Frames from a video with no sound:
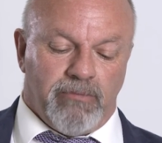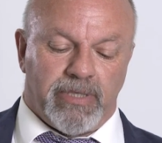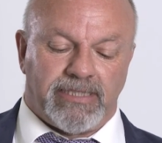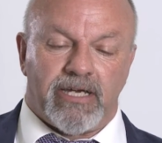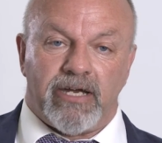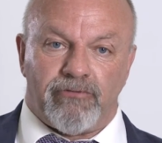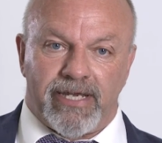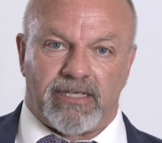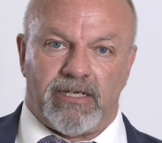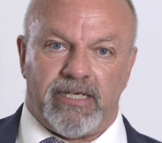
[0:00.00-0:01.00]
but
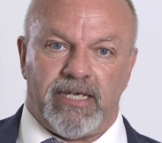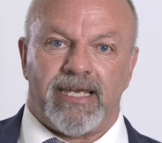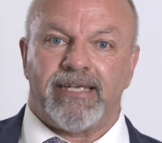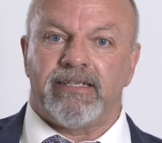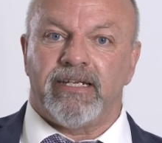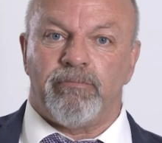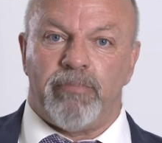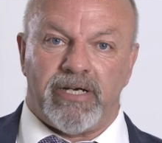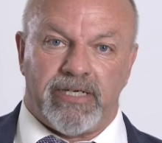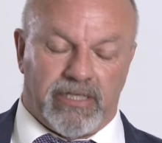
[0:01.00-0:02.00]
directly and in a
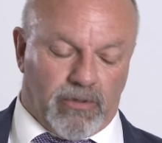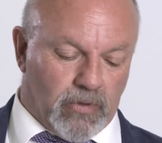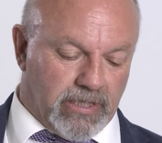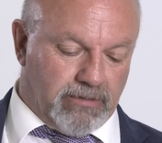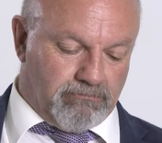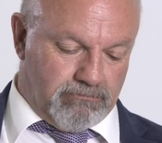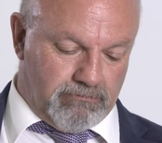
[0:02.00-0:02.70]
binding way.